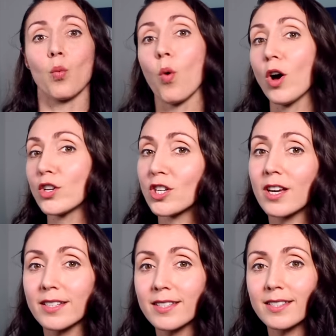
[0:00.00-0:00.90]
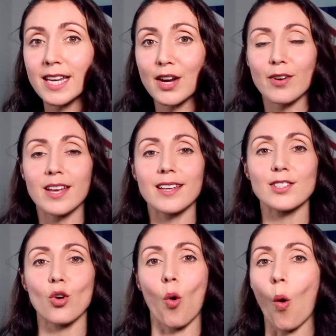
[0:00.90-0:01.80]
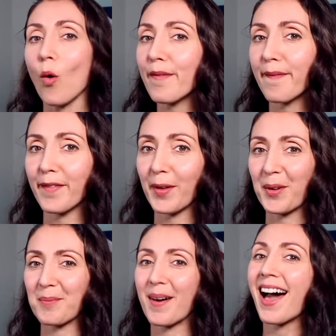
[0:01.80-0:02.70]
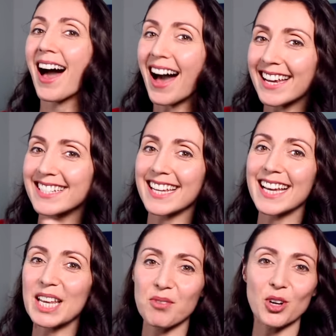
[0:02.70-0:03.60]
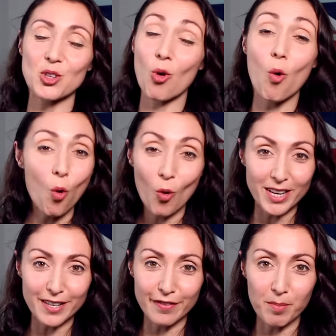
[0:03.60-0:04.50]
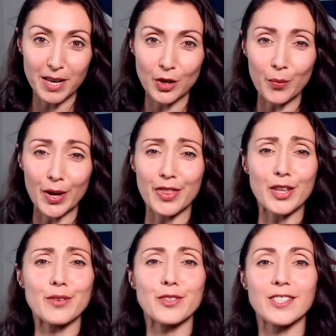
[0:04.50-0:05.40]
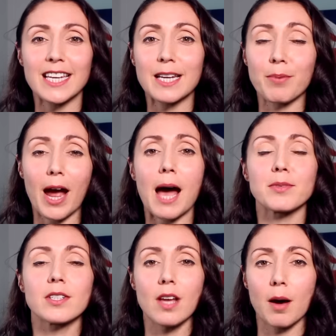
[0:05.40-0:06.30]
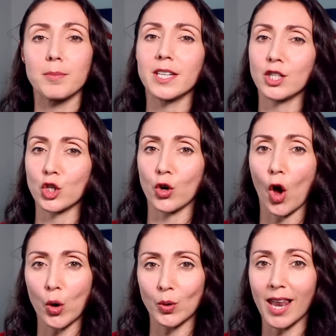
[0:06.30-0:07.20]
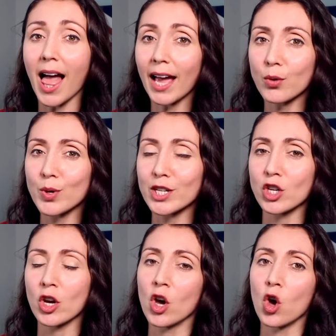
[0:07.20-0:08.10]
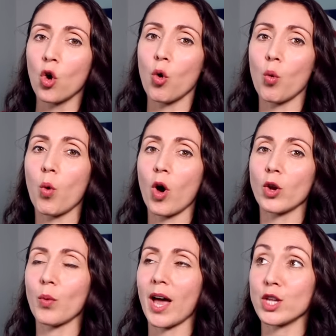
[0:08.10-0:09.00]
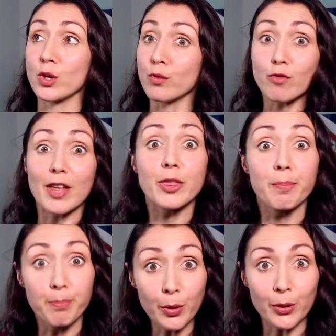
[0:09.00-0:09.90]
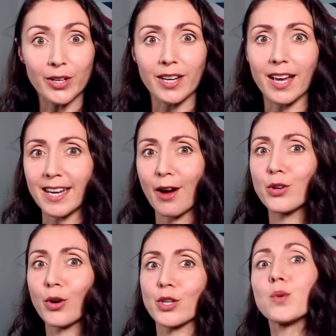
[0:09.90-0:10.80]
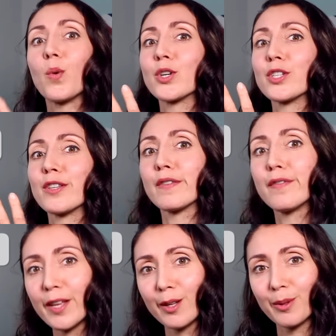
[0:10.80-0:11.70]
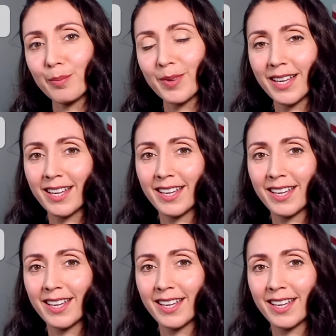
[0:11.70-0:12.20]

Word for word: watch a series or a film, ideally one you're already familiar with that you've seen perhaps dubbed into your own language, or one where you've read the book and now you're going to watch the film.